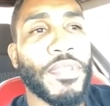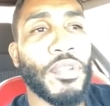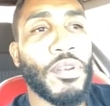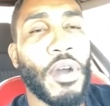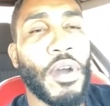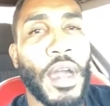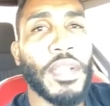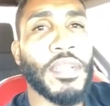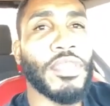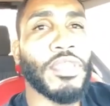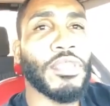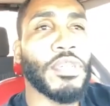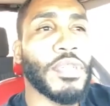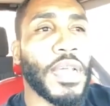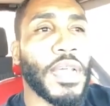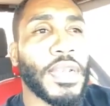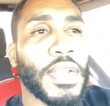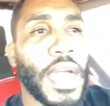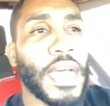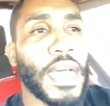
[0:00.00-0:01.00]
understood that
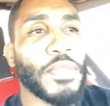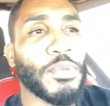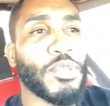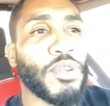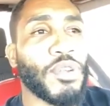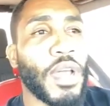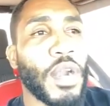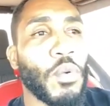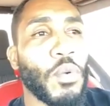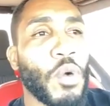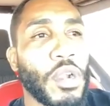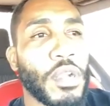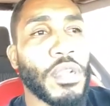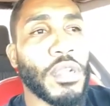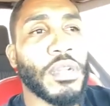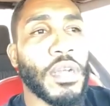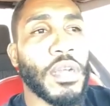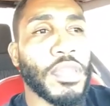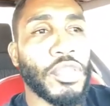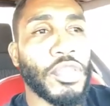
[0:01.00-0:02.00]
guys were trying to work a
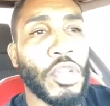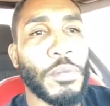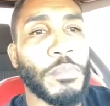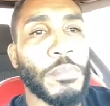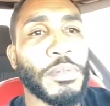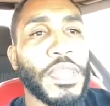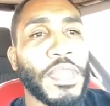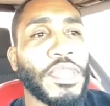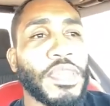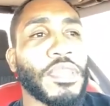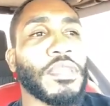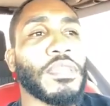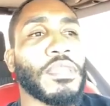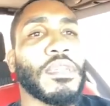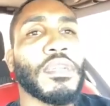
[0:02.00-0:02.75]
certain position